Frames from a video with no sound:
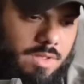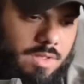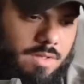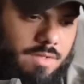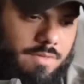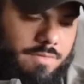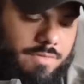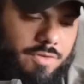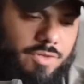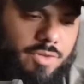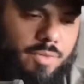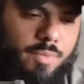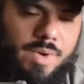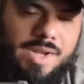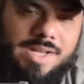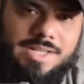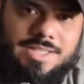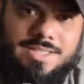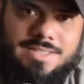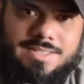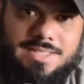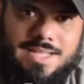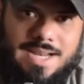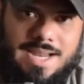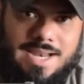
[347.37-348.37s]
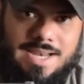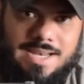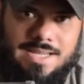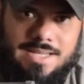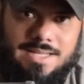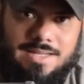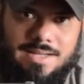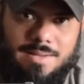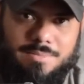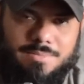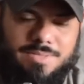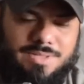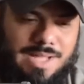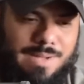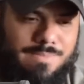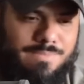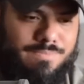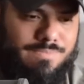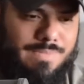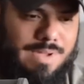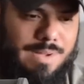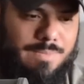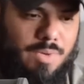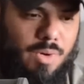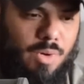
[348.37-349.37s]
for the ranges that I need. I'm,
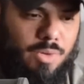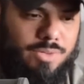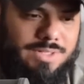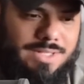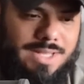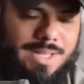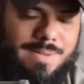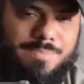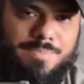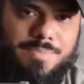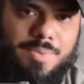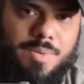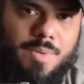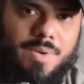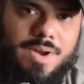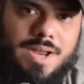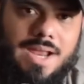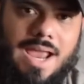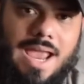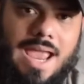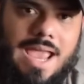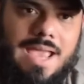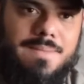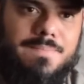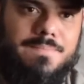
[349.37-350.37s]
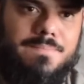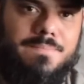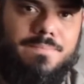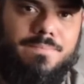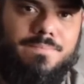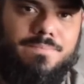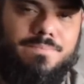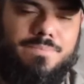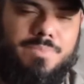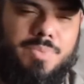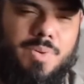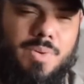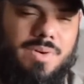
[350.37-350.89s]
I'm, I'm holding like point eight,